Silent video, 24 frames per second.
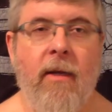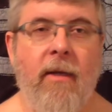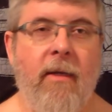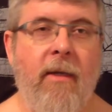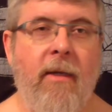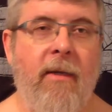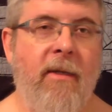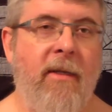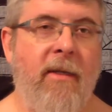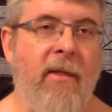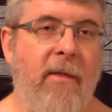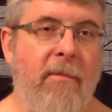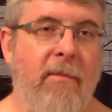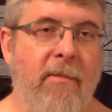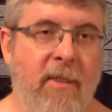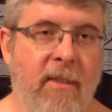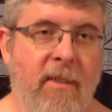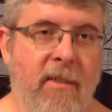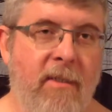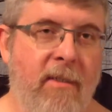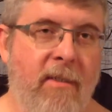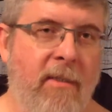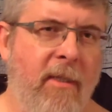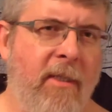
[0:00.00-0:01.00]
Now the
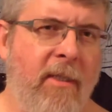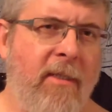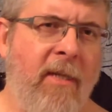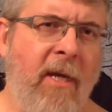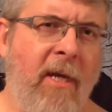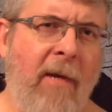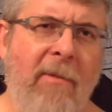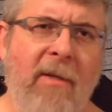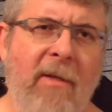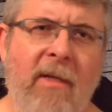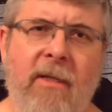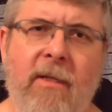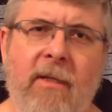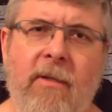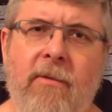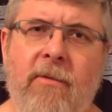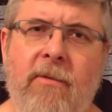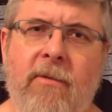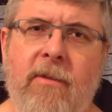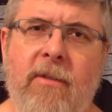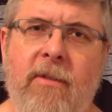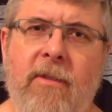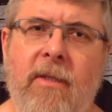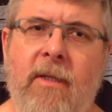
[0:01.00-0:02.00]
ellipsis is commonly
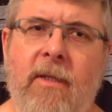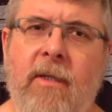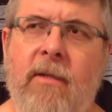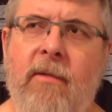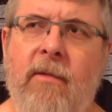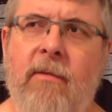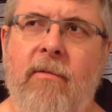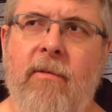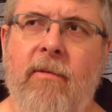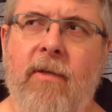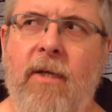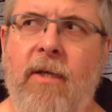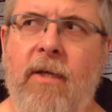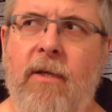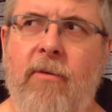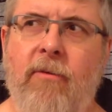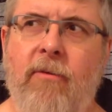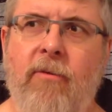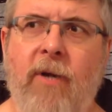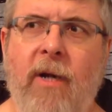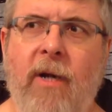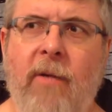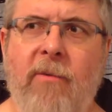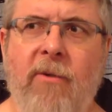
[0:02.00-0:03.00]
used in
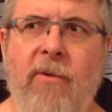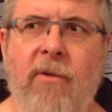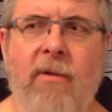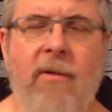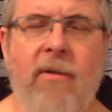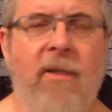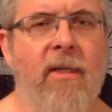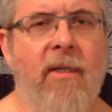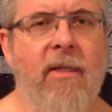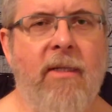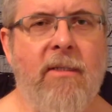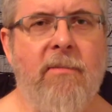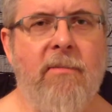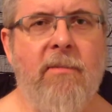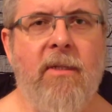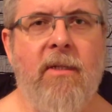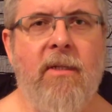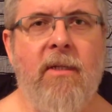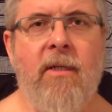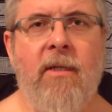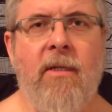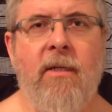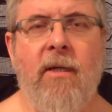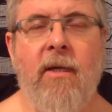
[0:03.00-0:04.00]
grammar and things, but
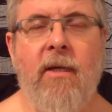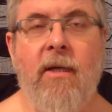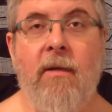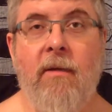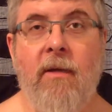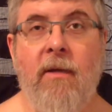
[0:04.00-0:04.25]
in